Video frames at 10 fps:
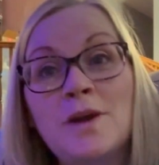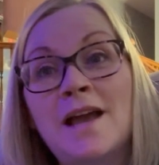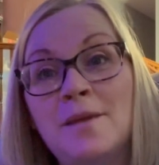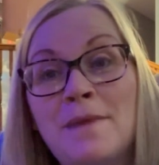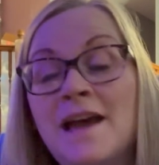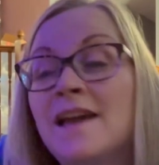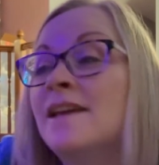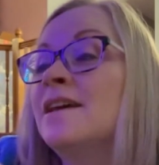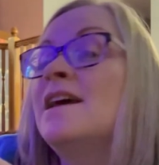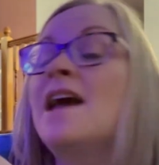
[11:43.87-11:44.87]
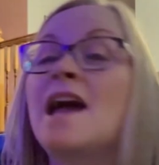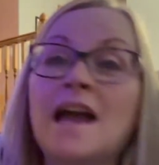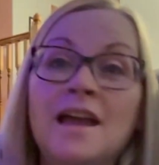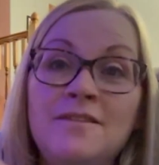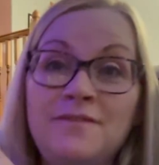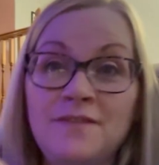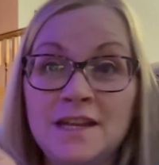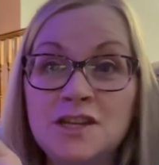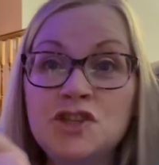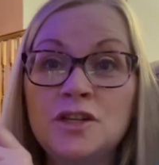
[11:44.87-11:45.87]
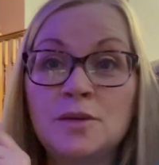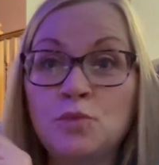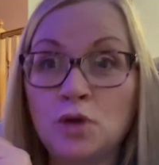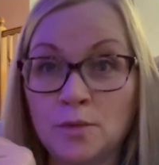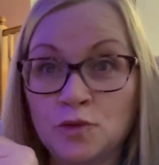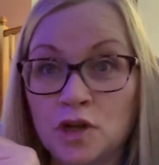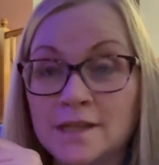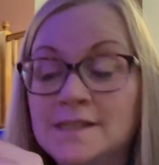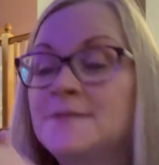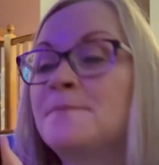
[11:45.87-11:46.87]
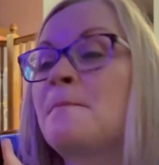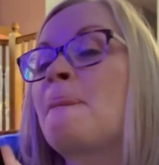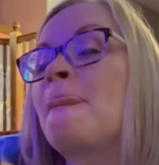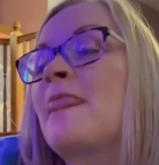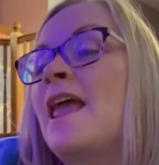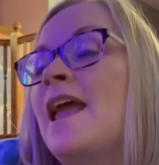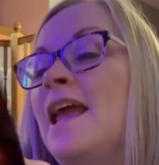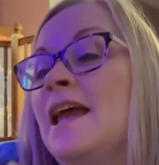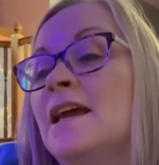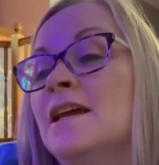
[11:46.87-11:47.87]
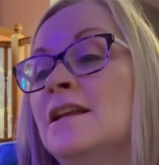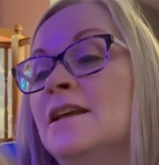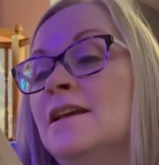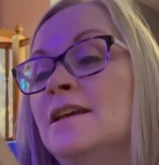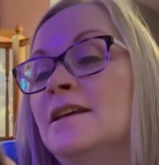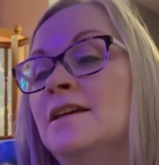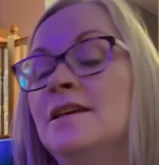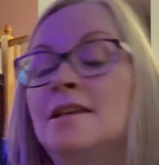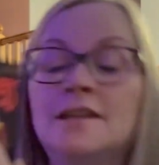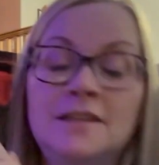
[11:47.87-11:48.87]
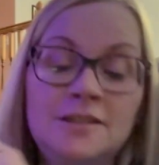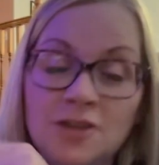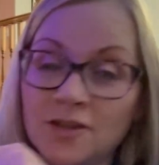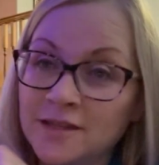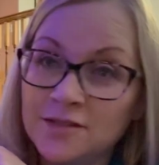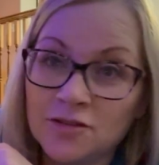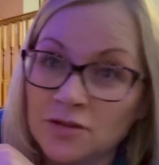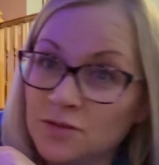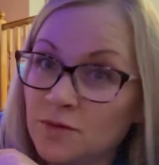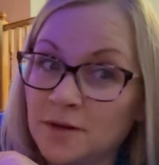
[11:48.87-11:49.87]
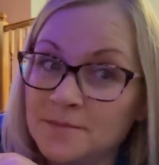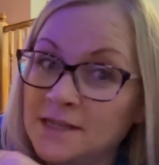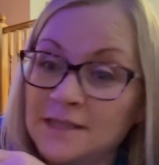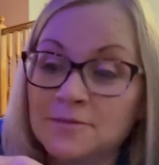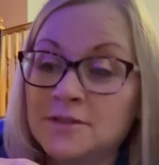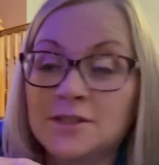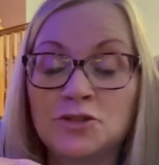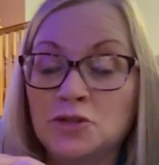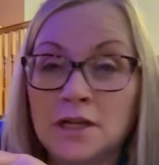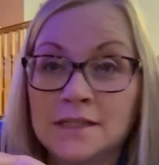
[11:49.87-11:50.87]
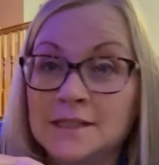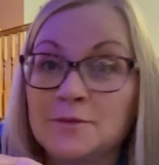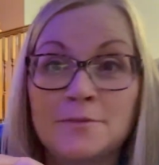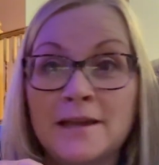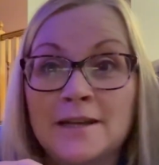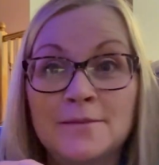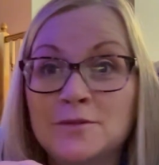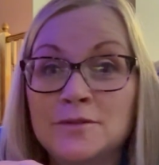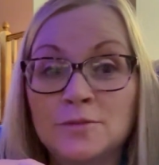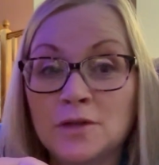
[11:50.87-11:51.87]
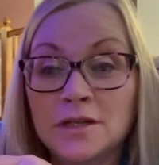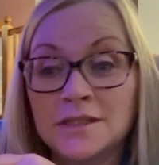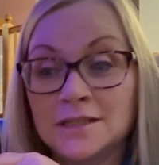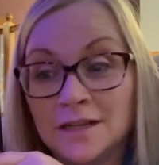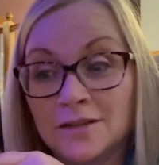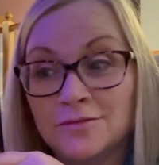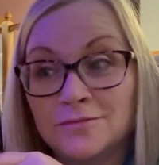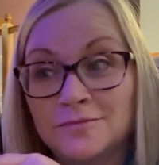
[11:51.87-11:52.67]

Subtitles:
I'm back. I finished prom dress, and yeah, these girls were obsessed with this dress. It was making them do some crazy stuff.